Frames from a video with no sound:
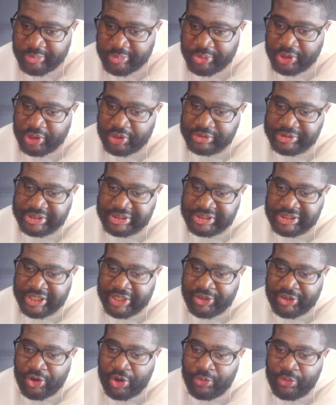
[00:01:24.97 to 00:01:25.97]
Bro, just
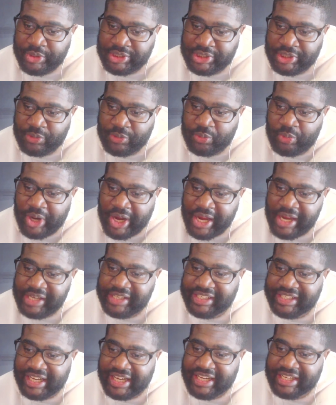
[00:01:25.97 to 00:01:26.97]
get on with the
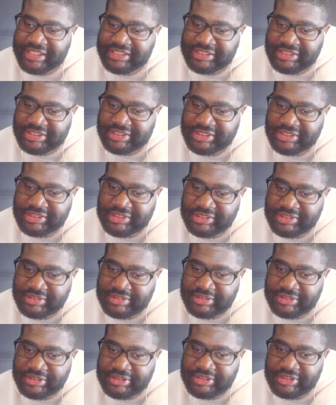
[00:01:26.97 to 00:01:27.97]
rankings.
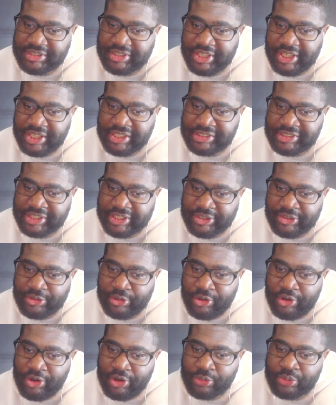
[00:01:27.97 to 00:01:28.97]
Just get
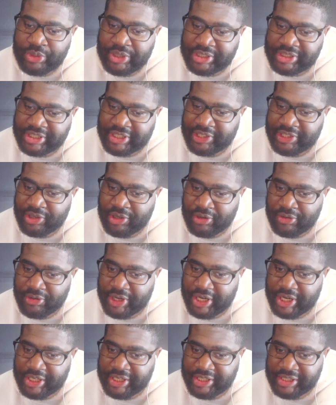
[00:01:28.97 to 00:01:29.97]
on with it
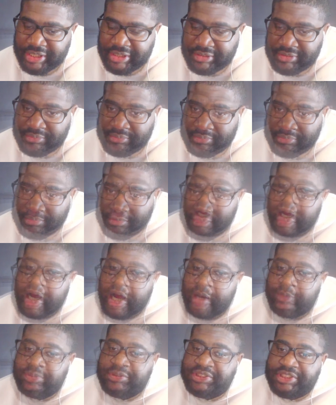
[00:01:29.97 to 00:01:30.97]
already.
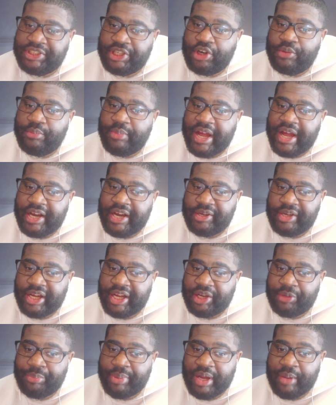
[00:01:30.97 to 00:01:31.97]
I'm still mad at
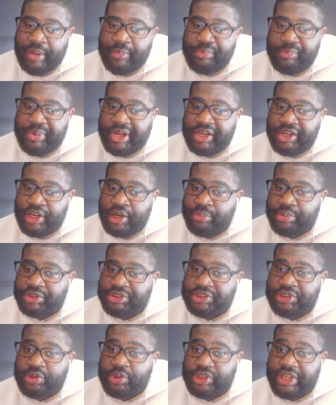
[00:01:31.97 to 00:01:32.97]
Alabama being number
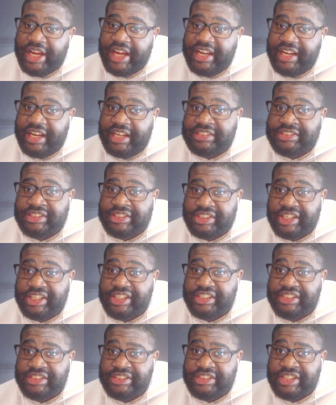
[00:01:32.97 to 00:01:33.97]
two. That's
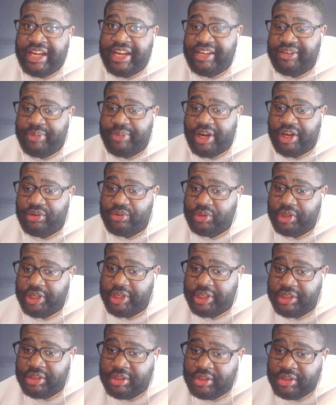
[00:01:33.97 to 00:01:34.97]
still insane, by the
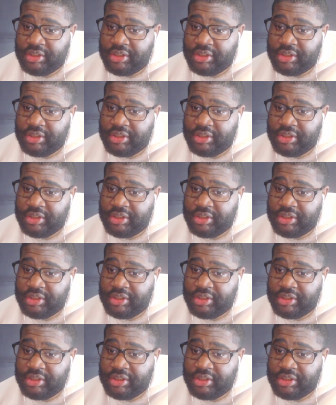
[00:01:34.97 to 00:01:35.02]
way.